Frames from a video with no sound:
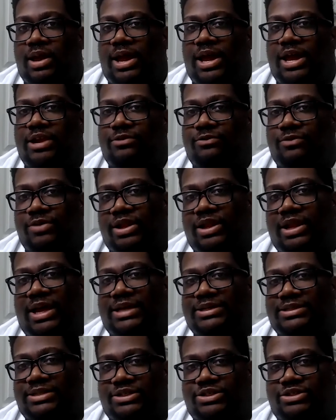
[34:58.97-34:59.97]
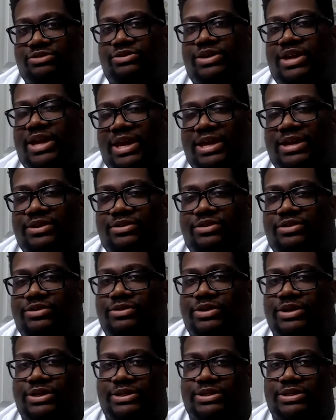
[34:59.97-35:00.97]
and realize that you can do
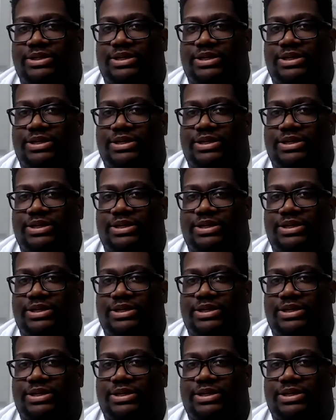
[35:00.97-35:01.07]
these